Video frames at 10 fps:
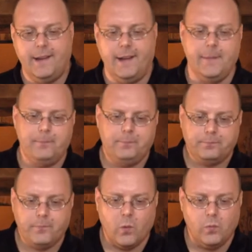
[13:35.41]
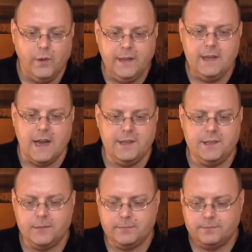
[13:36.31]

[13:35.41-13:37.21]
Um, really nice,